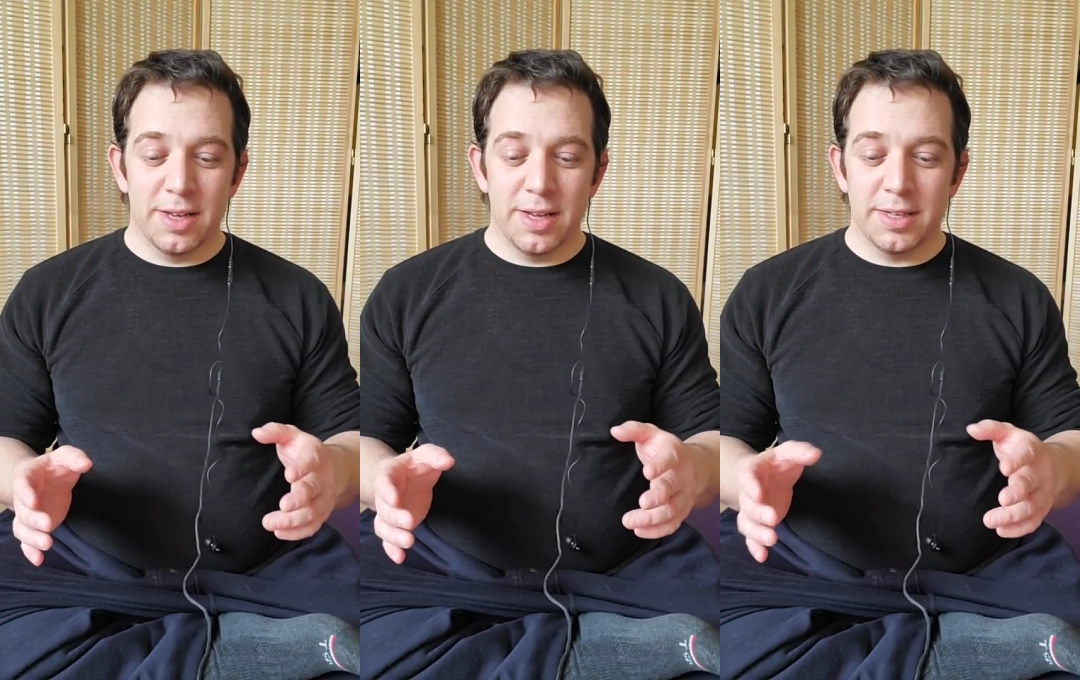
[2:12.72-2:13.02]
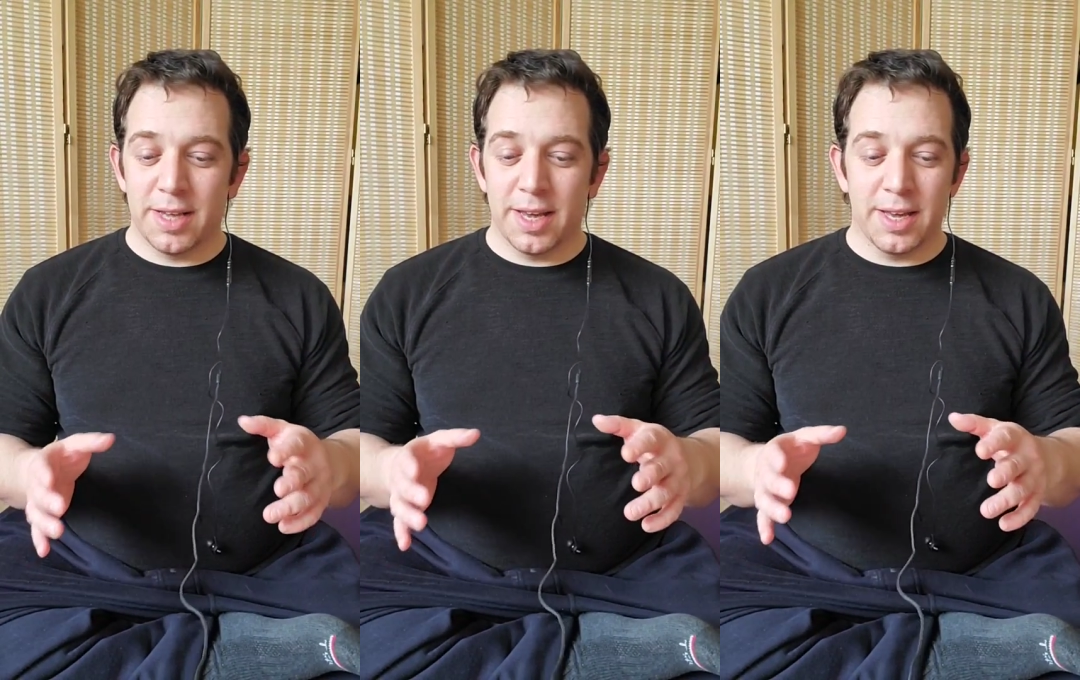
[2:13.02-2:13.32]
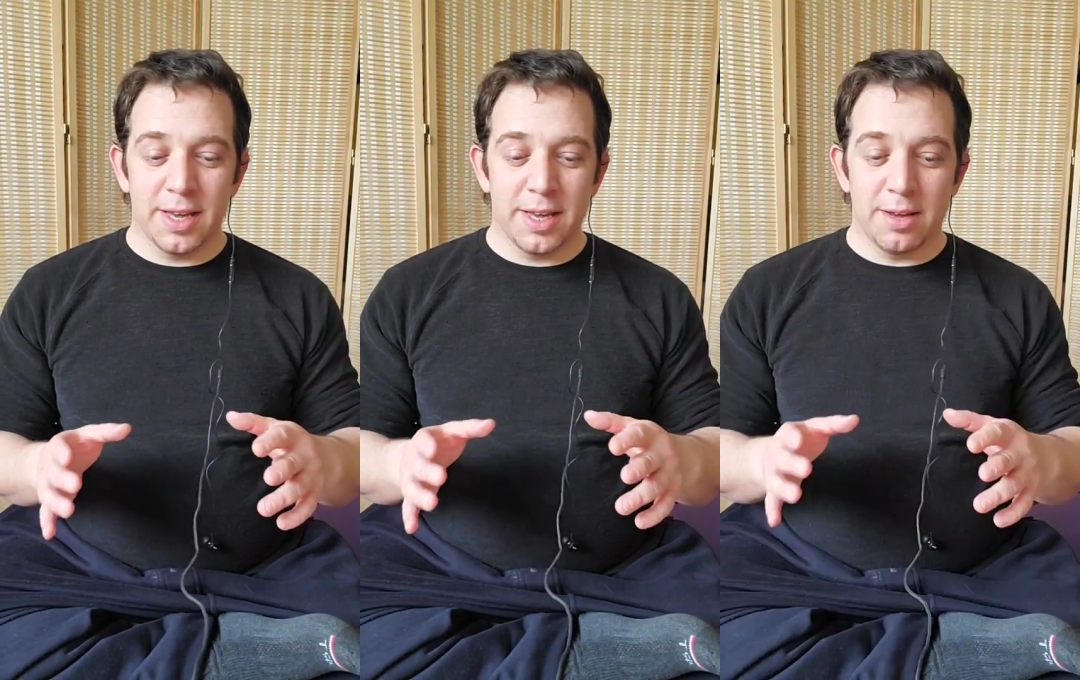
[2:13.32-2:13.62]
It's like
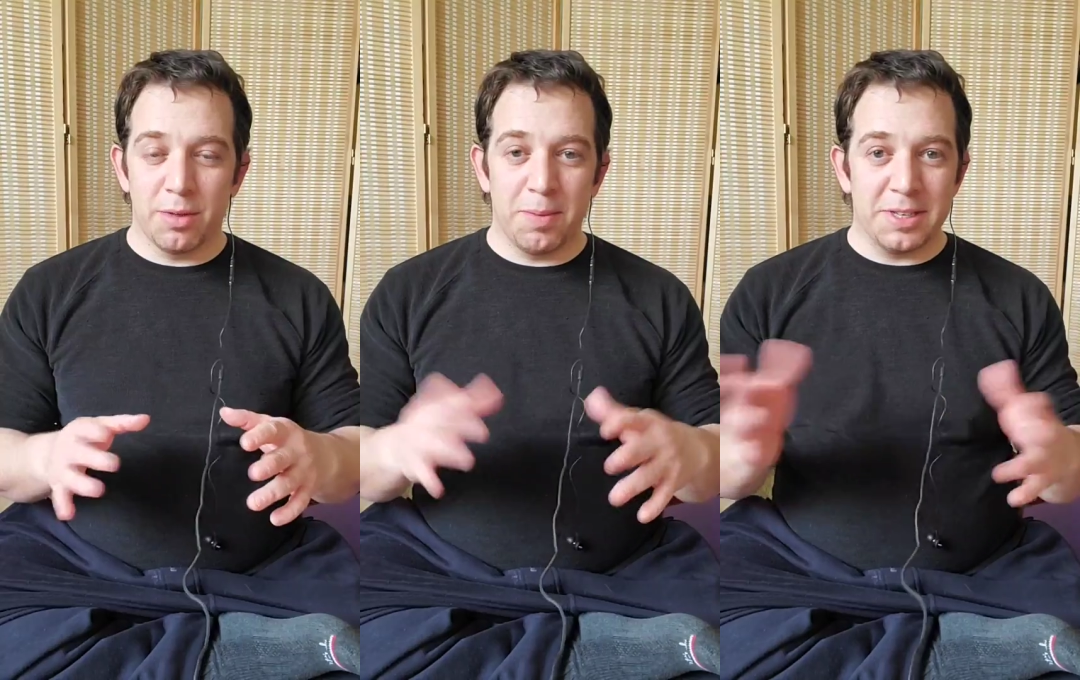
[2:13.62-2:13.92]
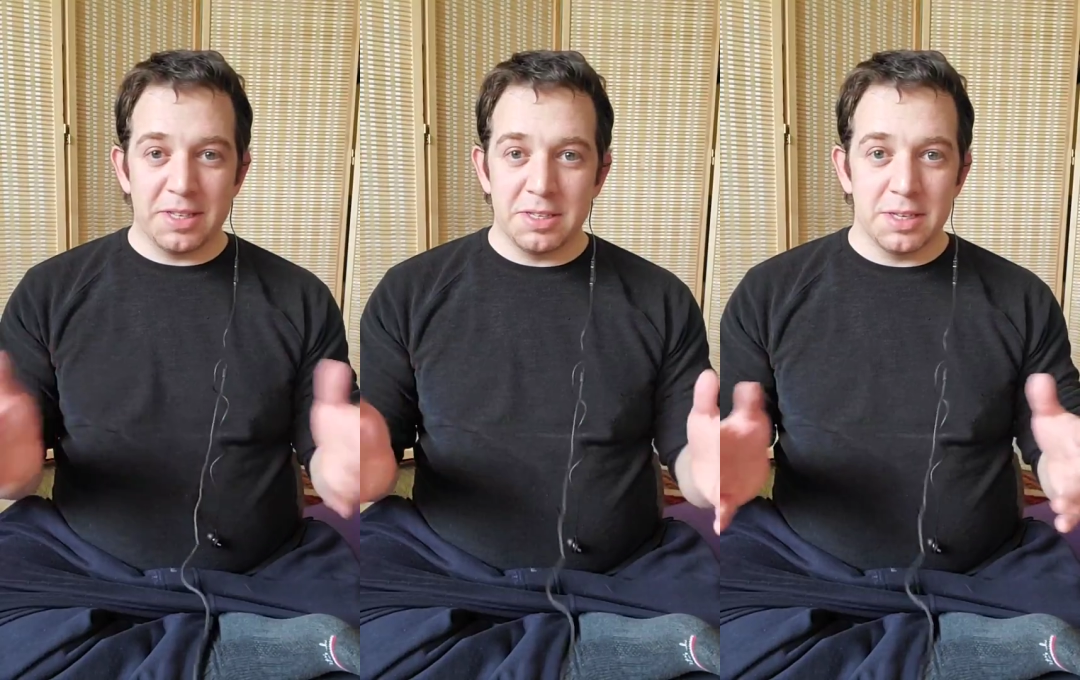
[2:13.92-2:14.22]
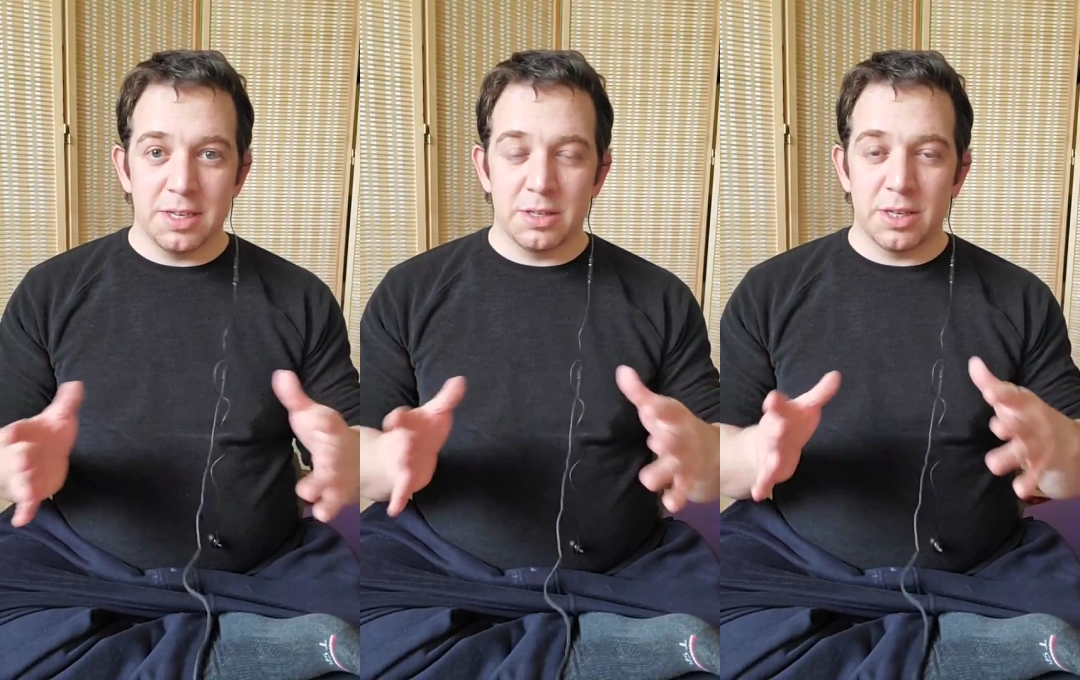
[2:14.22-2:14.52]
with business.
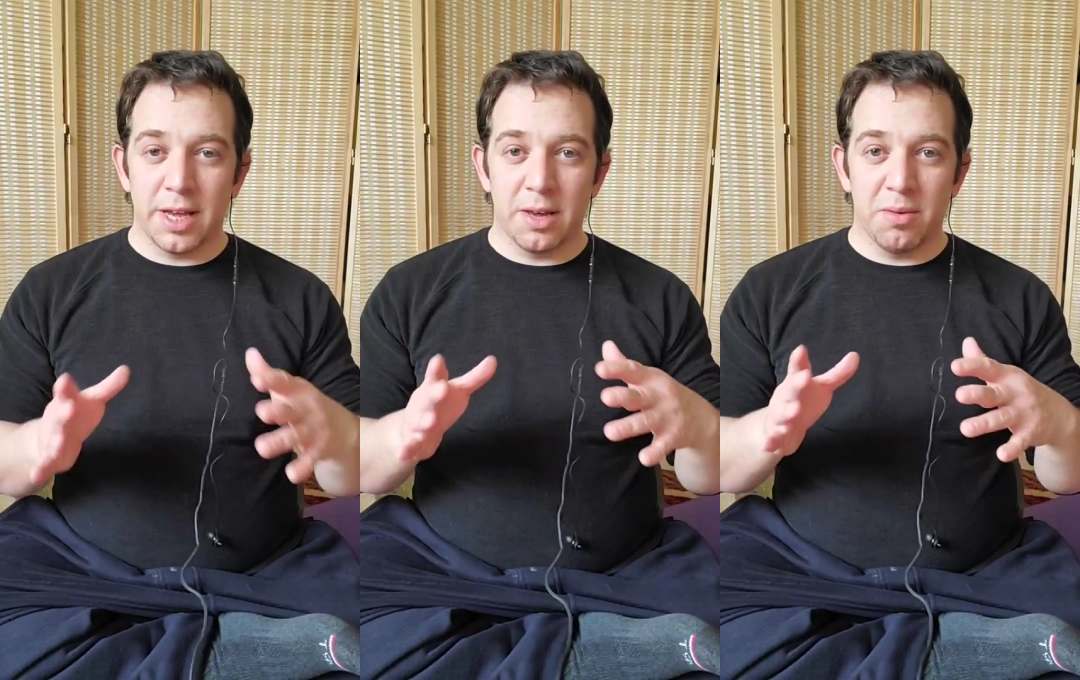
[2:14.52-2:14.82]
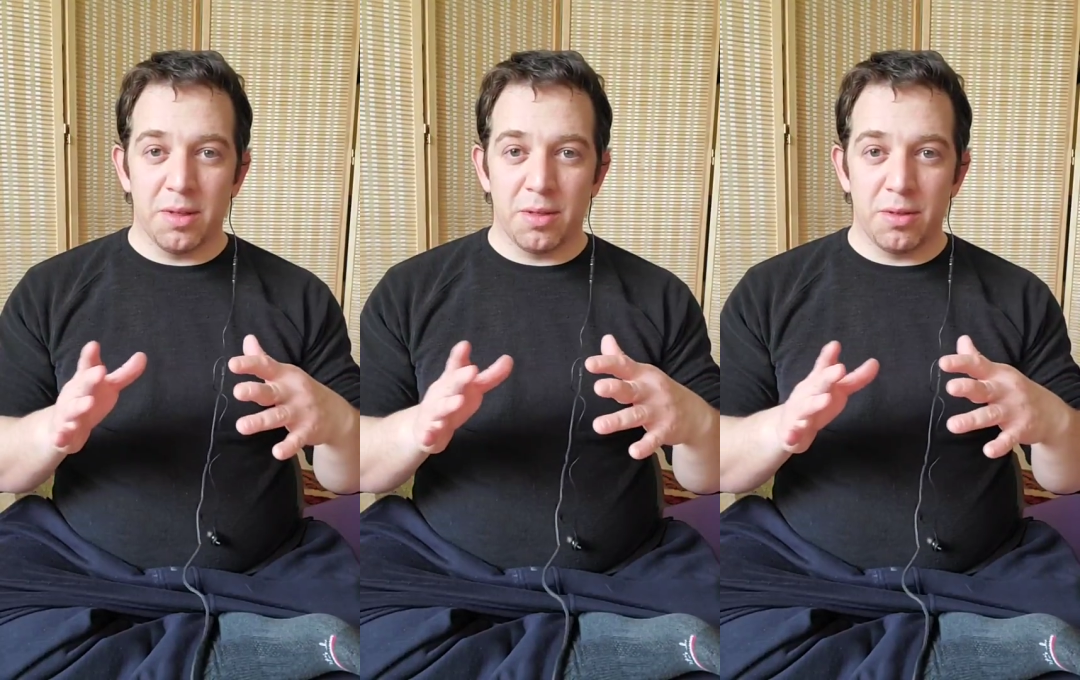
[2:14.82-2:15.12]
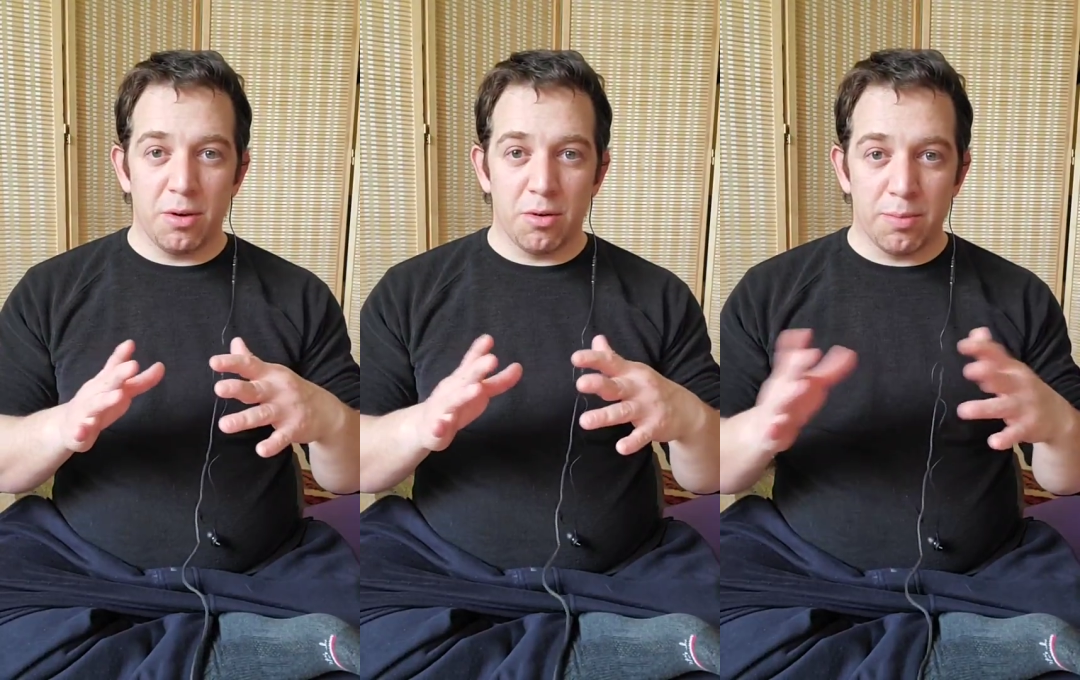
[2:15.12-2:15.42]
It's like with
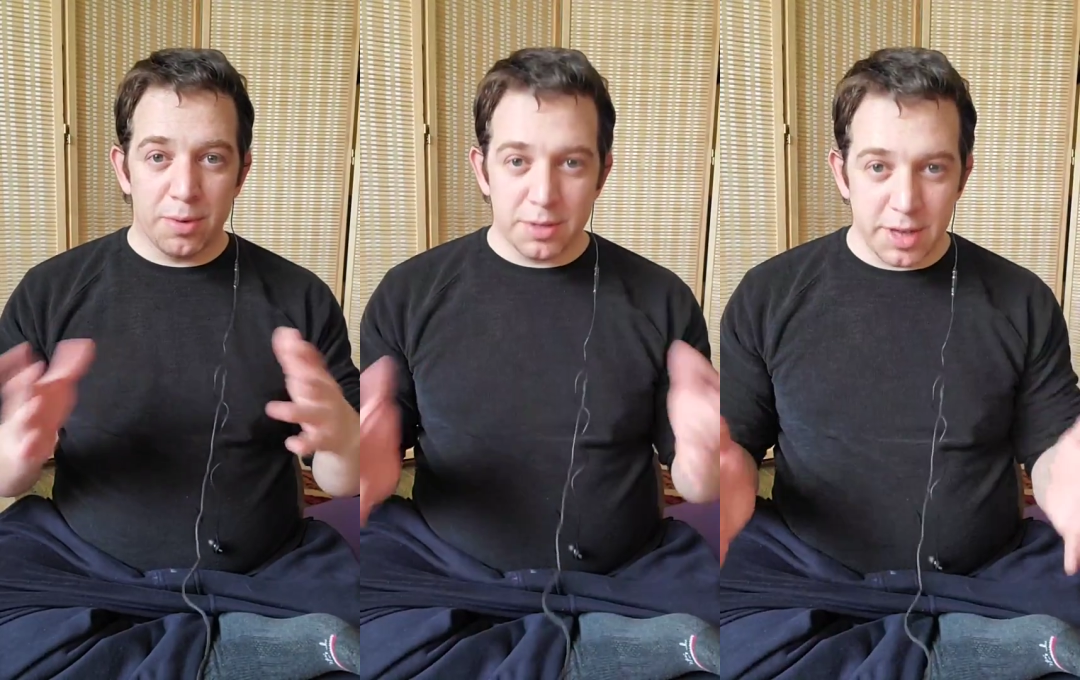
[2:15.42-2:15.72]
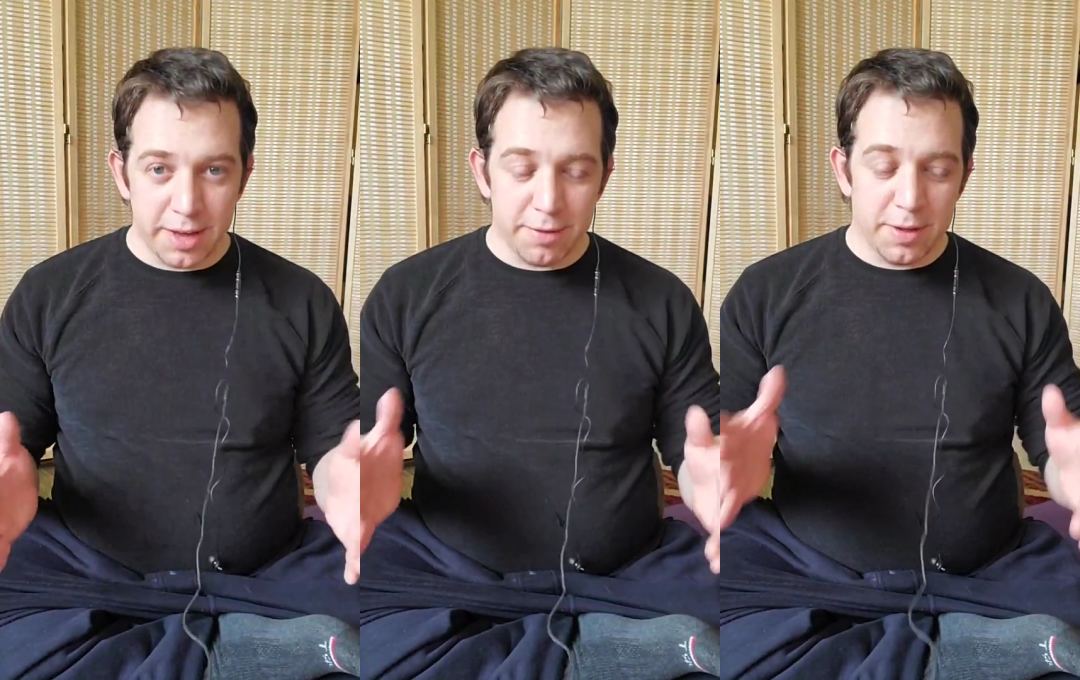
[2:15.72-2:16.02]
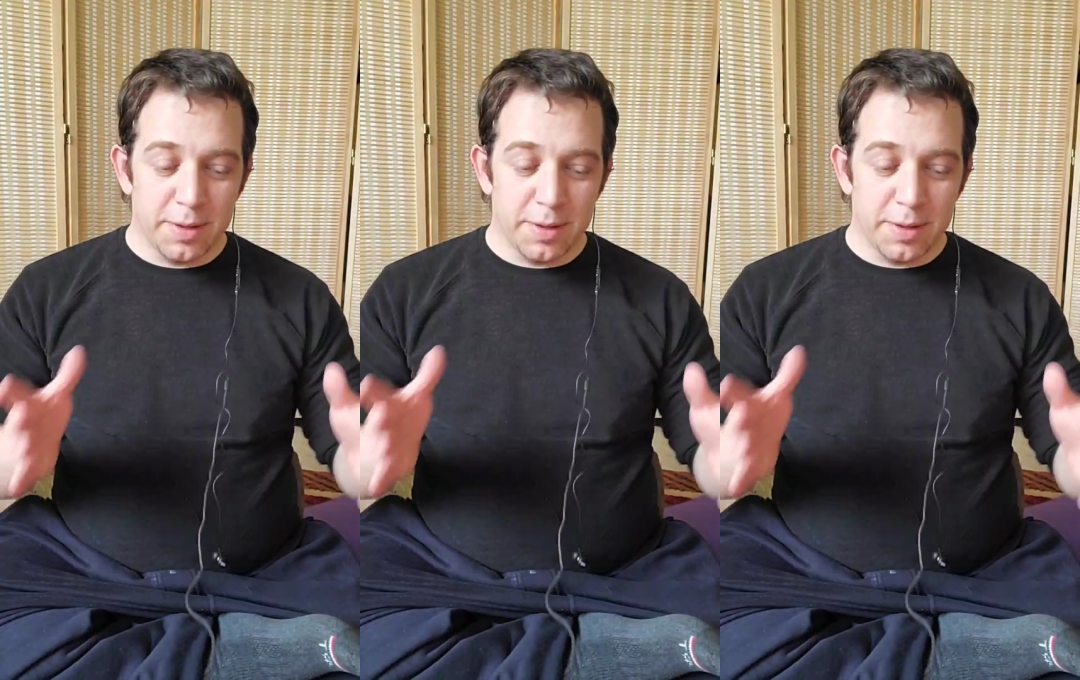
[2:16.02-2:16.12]
your own personal life.